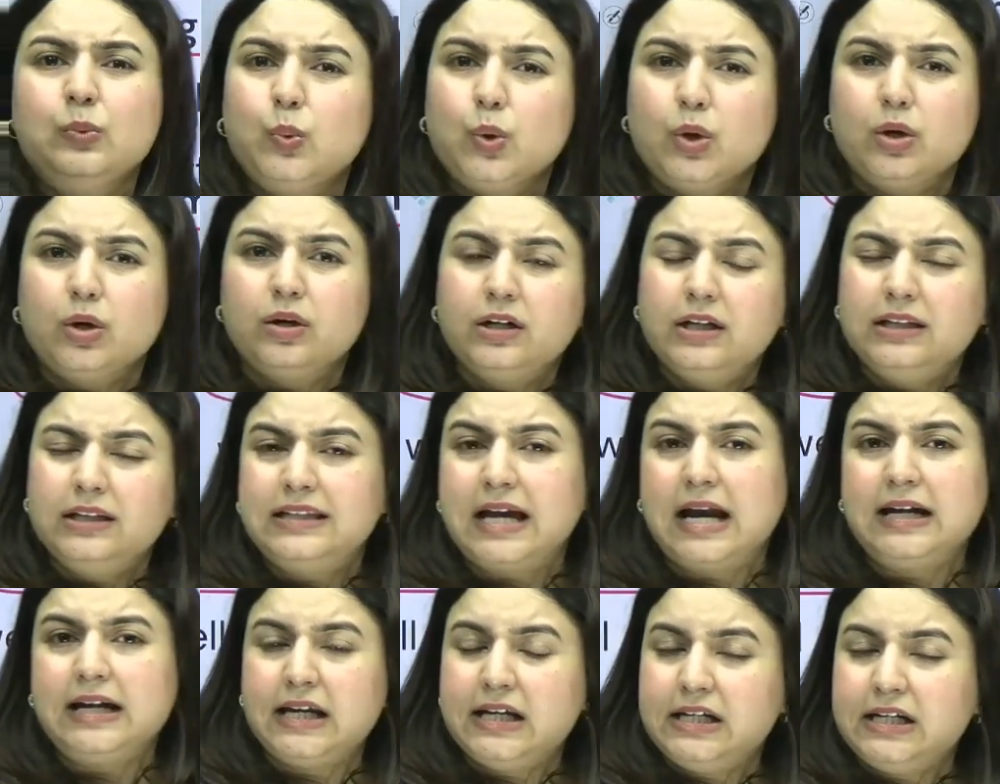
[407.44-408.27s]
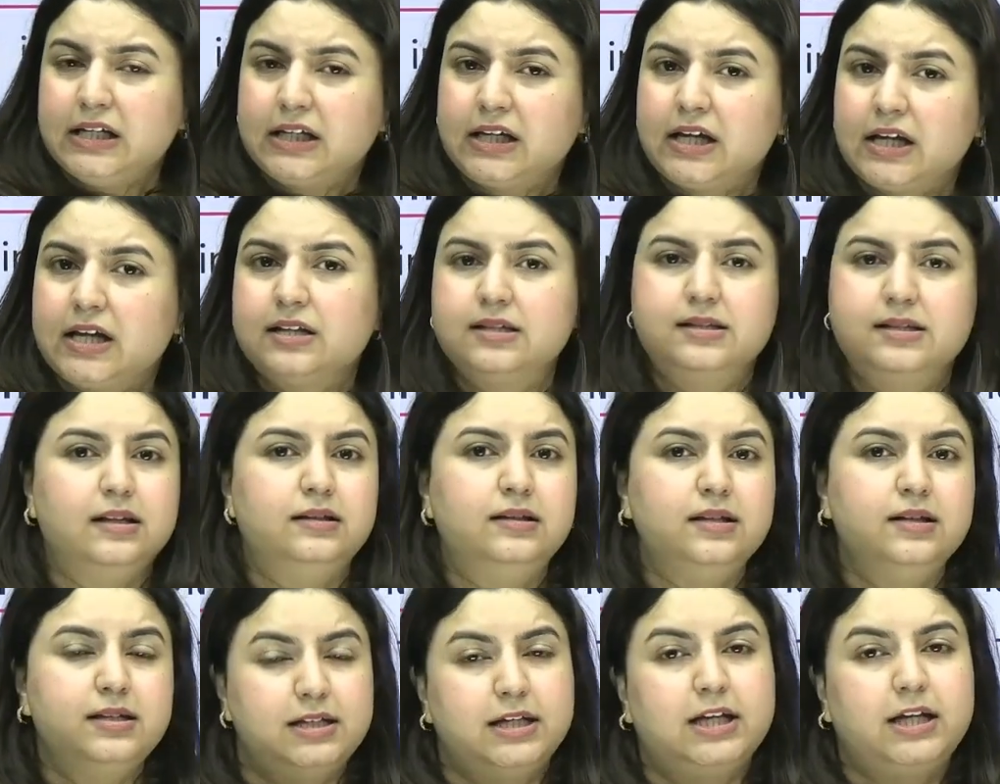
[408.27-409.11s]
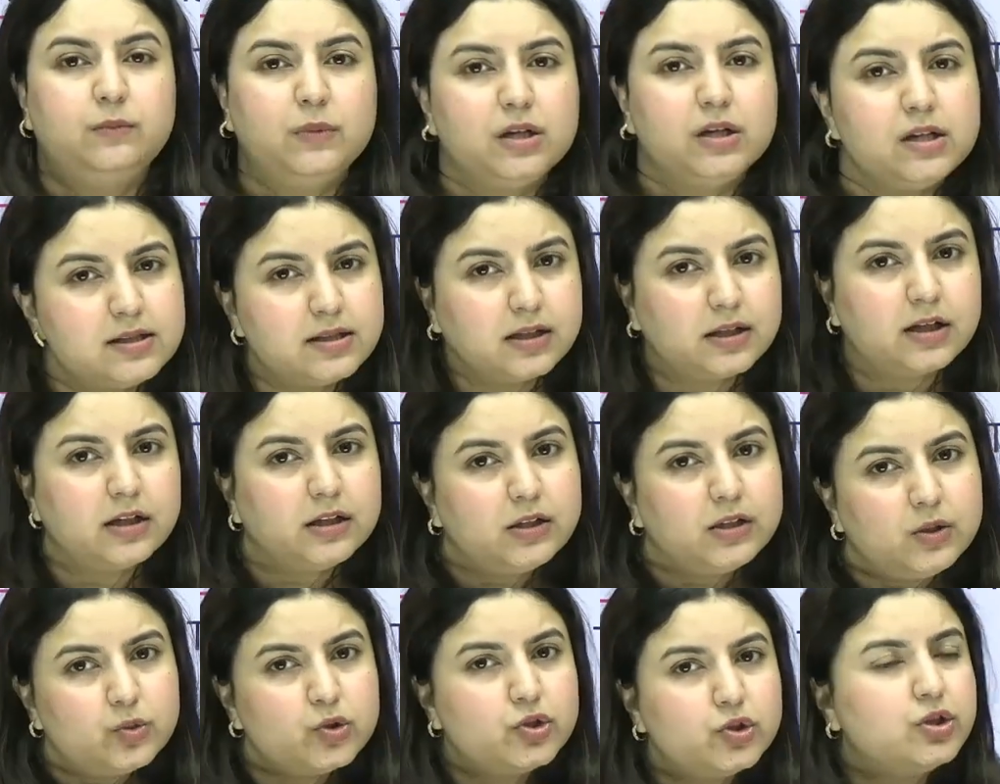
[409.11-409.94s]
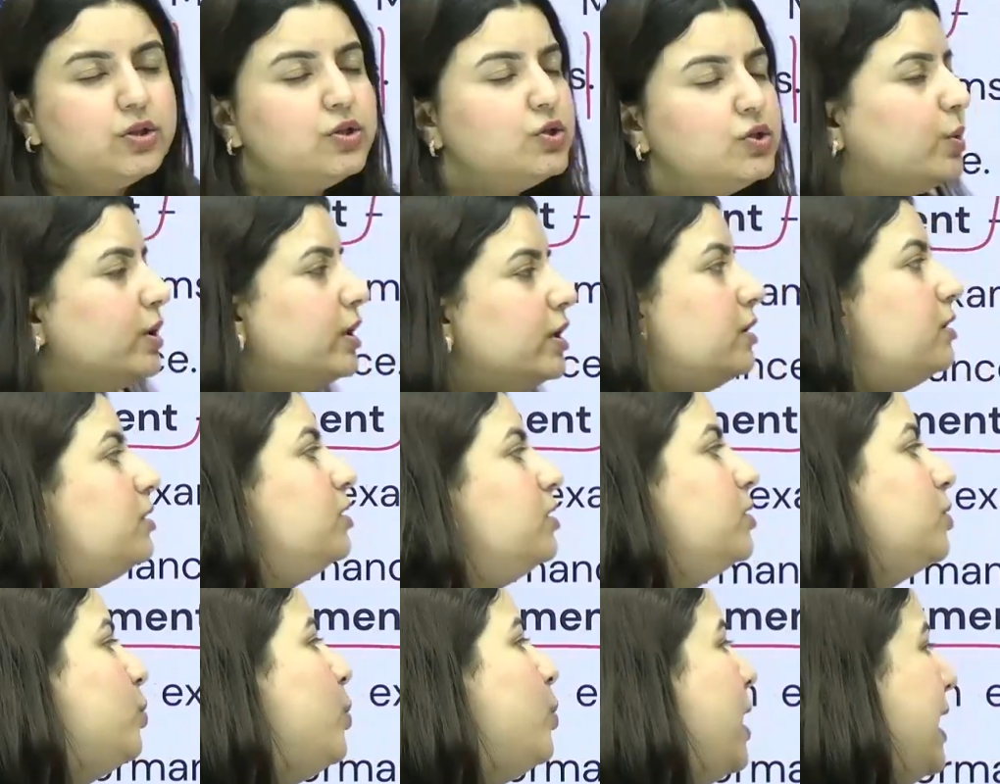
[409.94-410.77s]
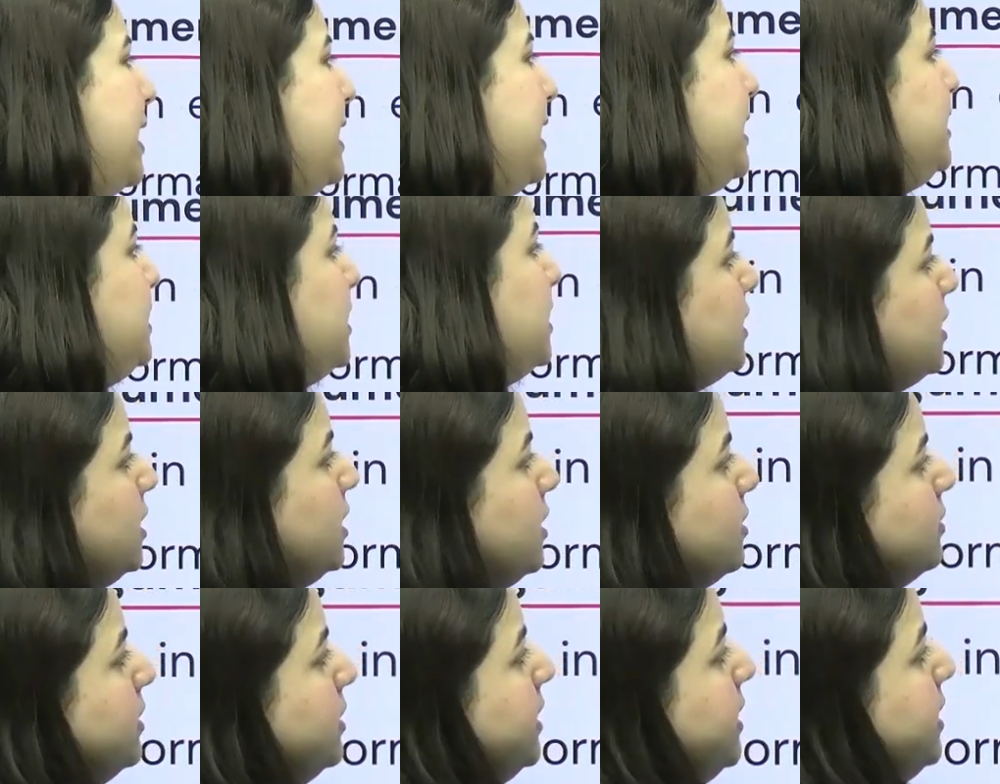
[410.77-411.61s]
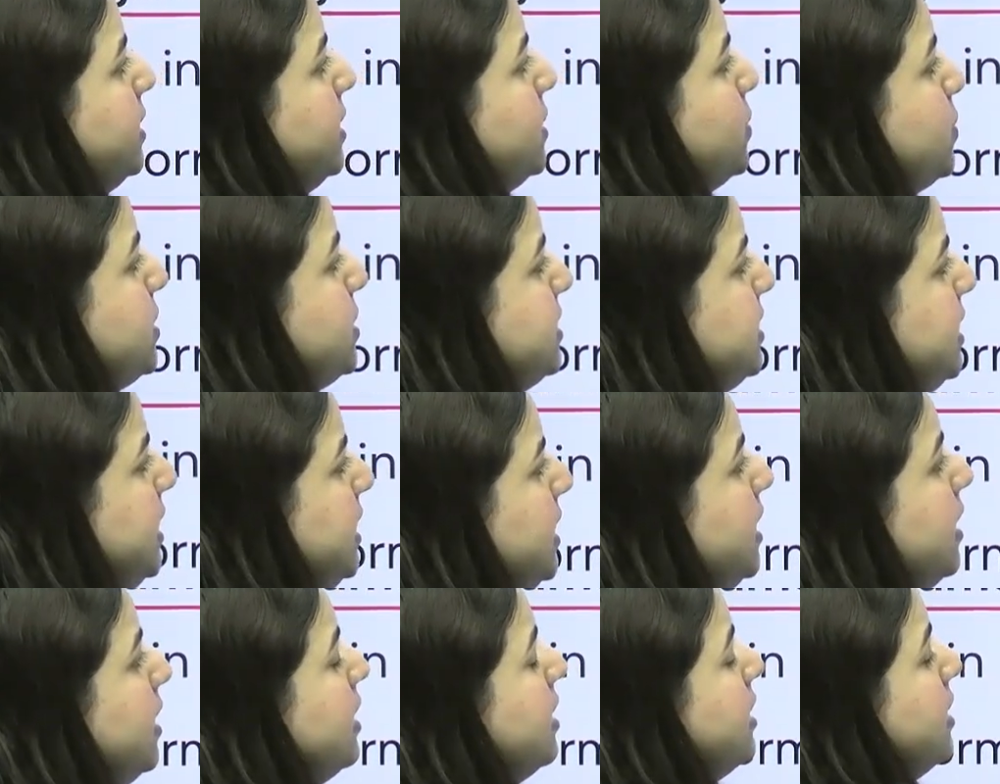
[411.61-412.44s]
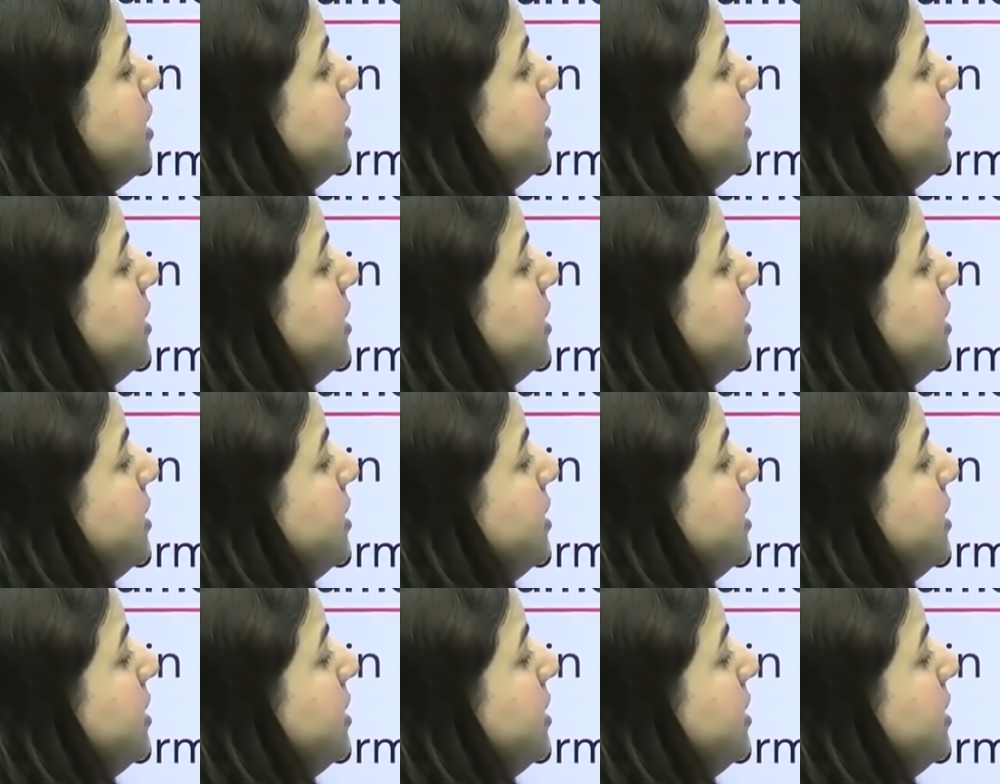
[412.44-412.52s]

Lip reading: word that indicates that the statement is a conclusion, so here quite clearly you see